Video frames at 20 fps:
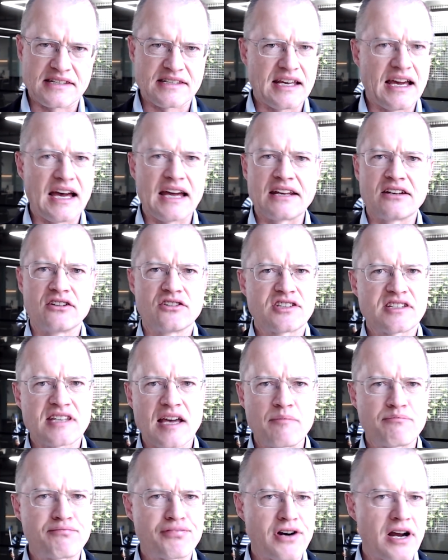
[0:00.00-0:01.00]
I don't know,
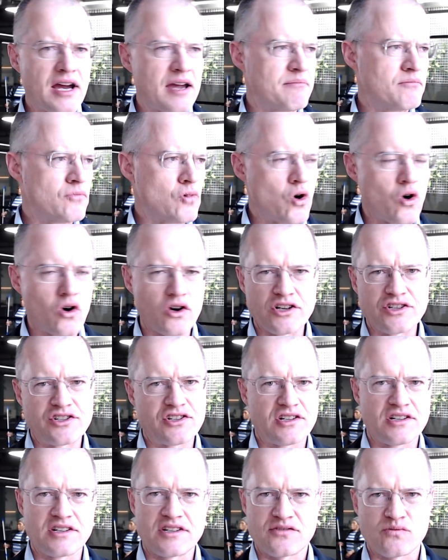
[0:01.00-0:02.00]
subprime
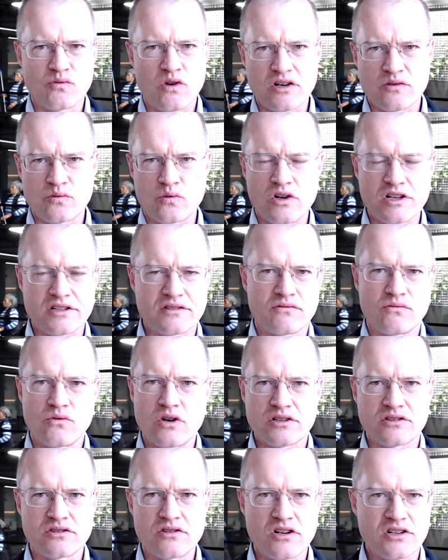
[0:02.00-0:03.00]
mortgages, what
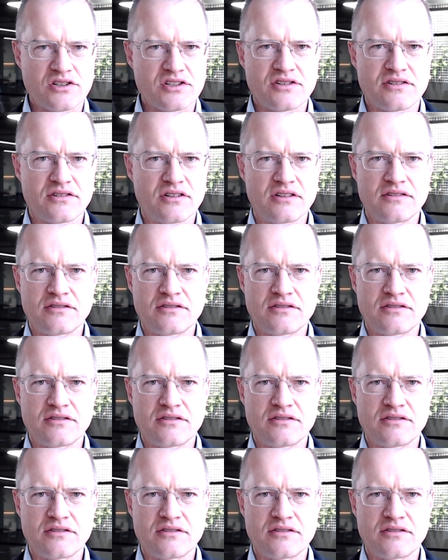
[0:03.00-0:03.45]
not.